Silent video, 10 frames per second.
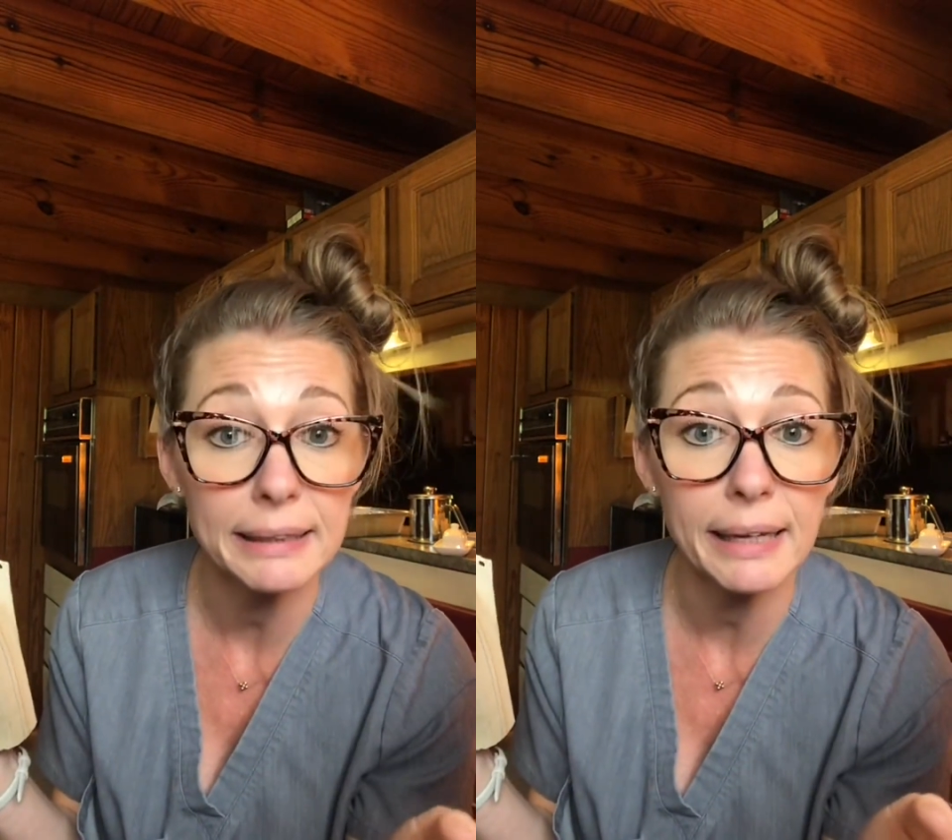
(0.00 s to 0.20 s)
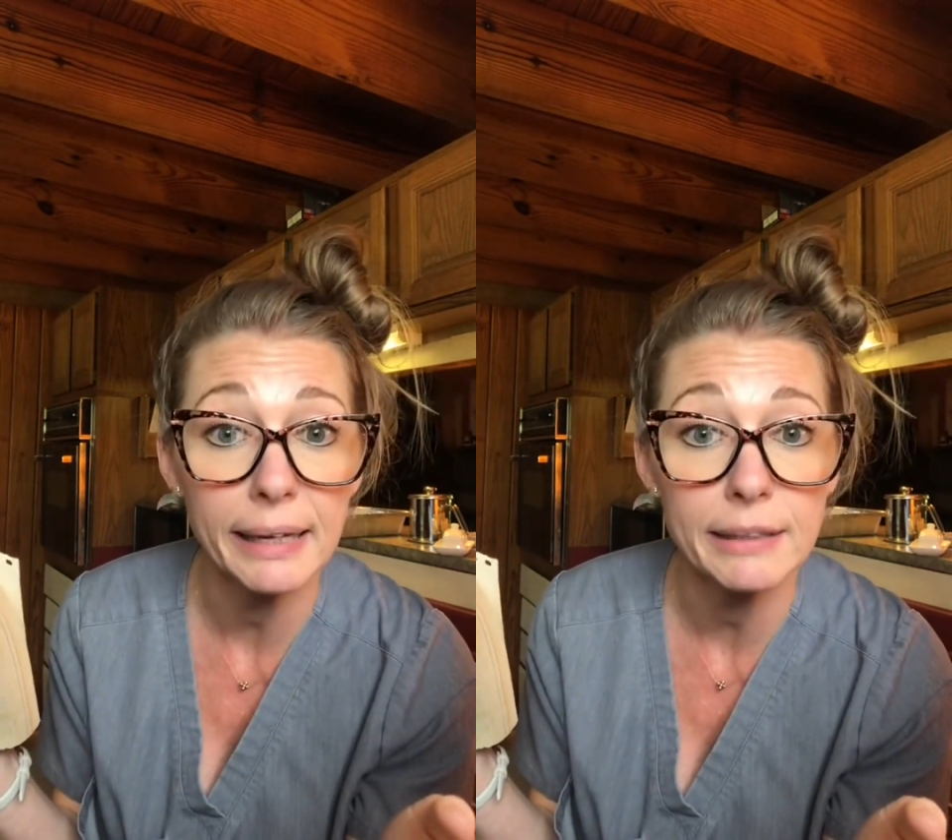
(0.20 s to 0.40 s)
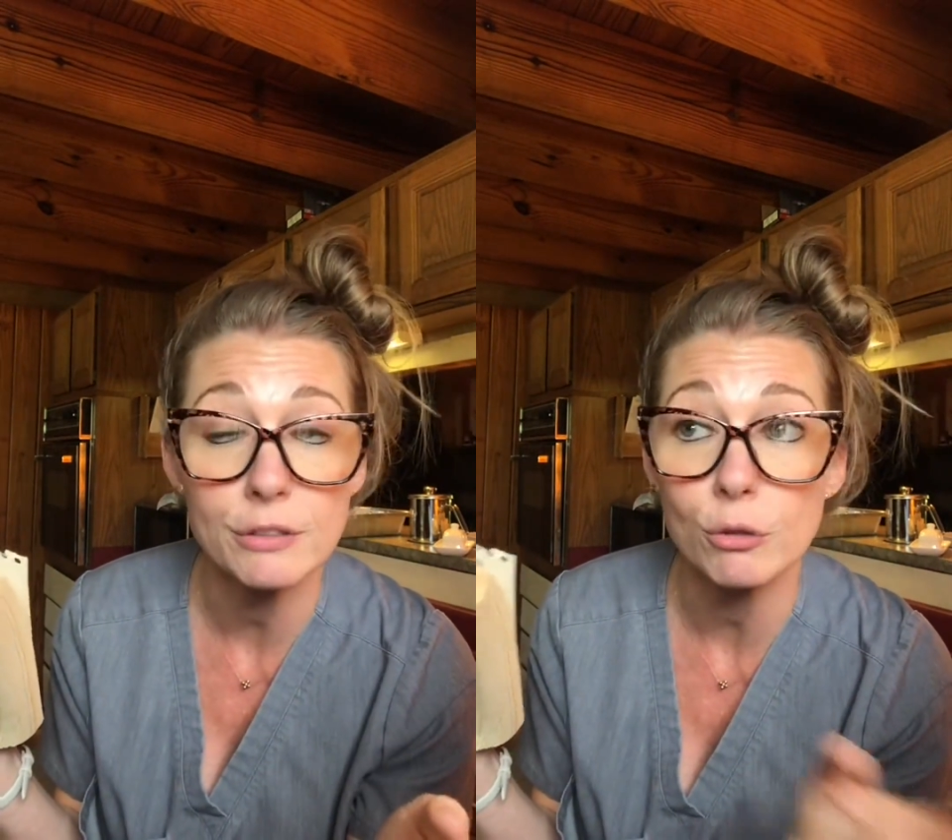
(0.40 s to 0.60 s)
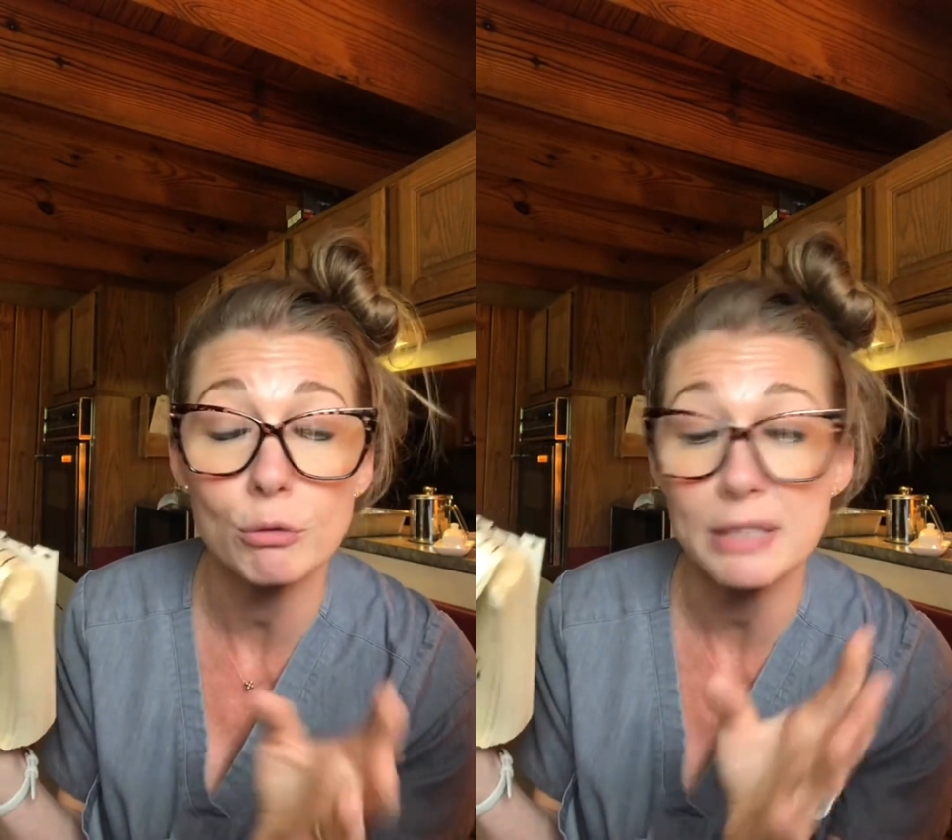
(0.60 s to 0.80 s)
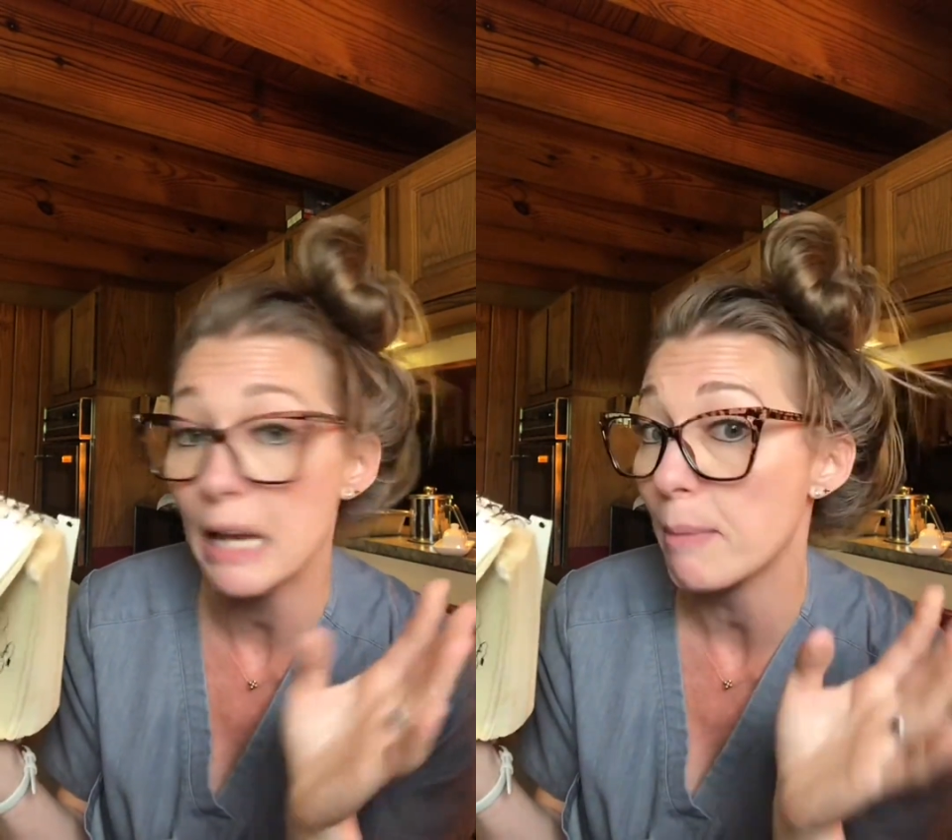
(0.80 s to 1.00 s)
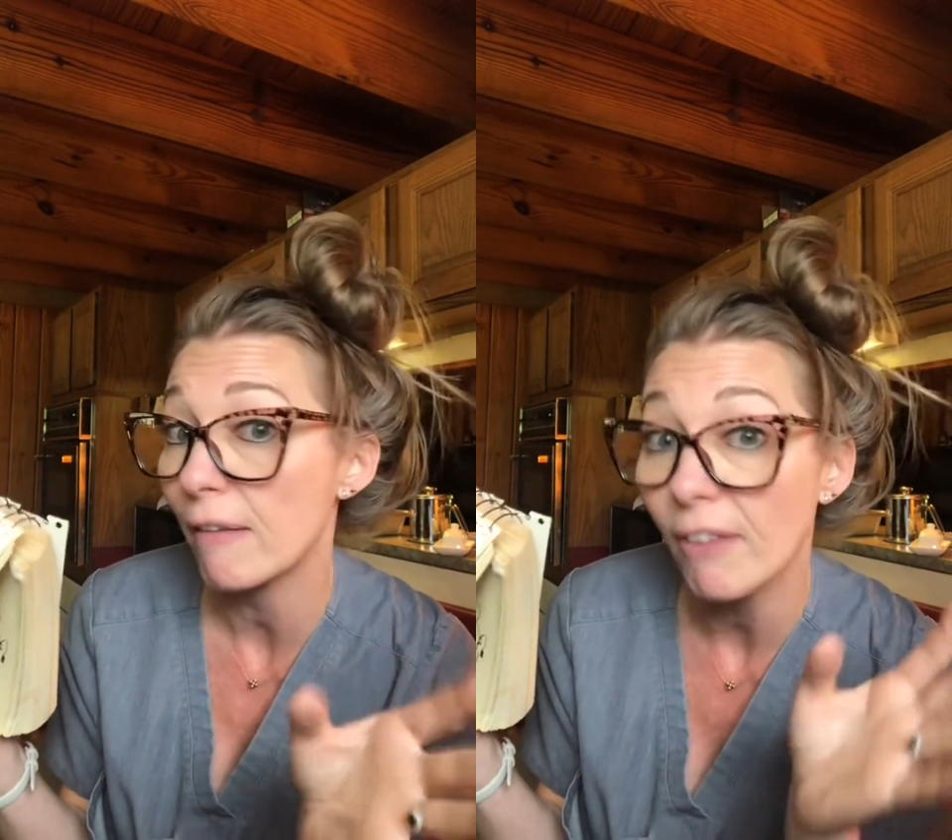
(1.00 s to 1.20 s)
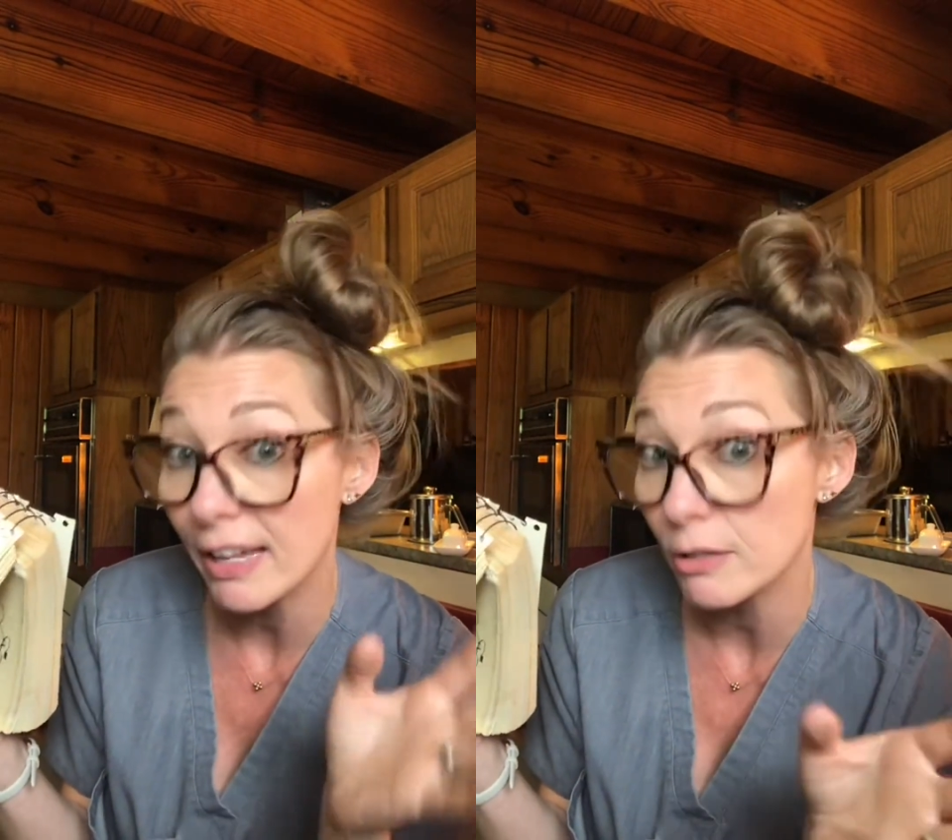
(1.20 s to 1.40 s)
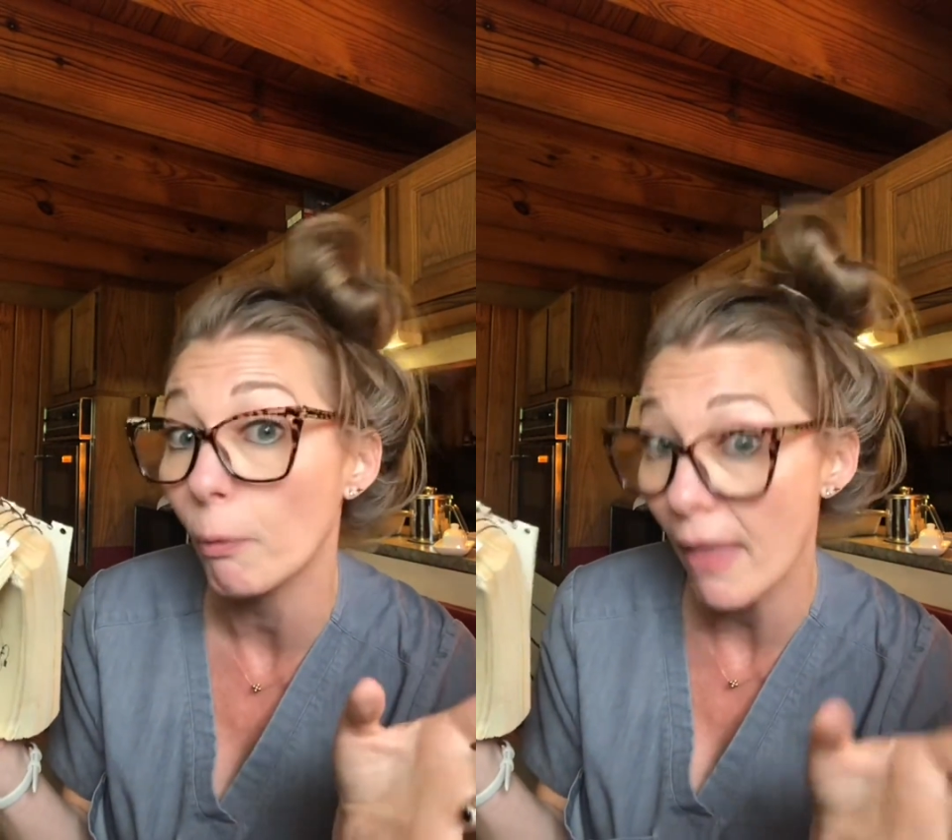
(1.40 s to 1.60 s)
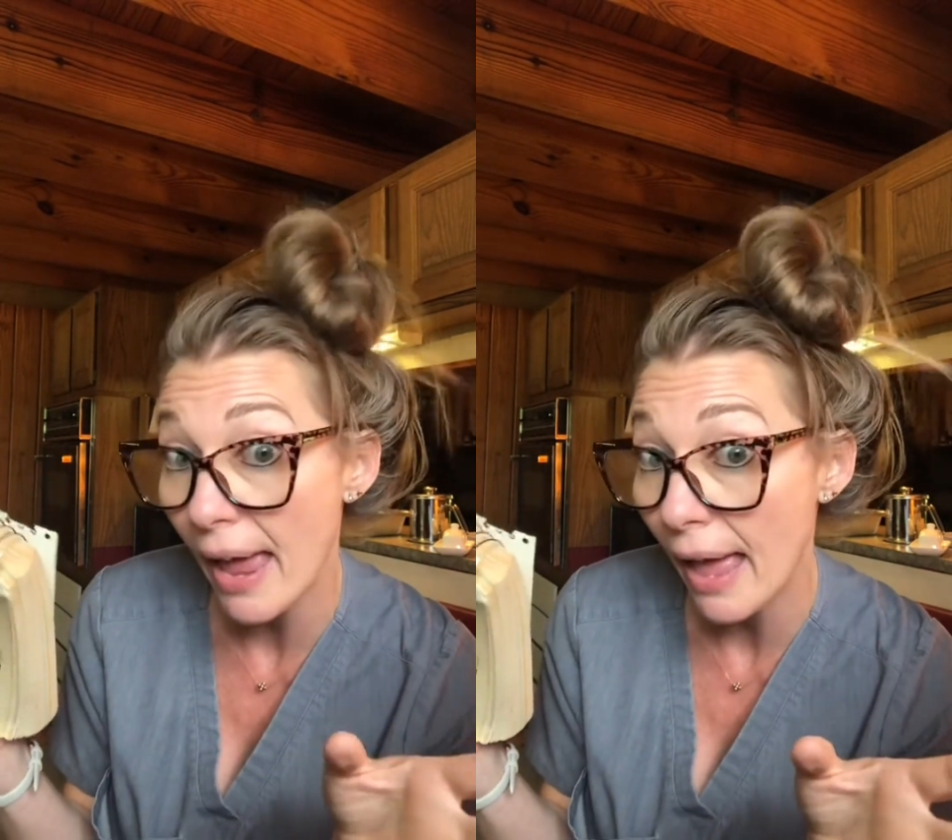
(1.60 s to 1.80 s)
so don't take my advice on that.